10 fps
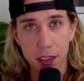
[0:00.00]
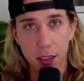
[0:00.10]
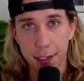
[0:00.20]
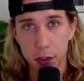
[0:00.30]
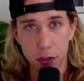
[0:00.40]
the
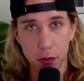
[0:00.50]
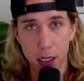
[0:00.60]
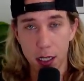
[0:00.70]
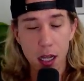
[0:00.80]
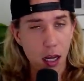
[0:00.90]
electric
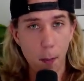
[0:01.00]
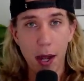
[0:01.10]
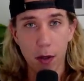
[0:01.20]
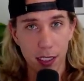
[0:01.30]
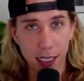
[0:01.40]
truck,
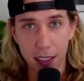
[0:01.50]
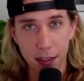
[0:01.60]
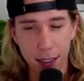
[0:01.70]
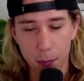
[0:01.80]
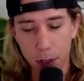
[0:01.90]
about
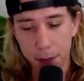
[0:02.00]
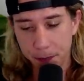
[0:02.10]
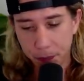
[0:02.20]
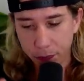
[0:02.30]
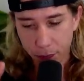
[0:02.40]
getting there, but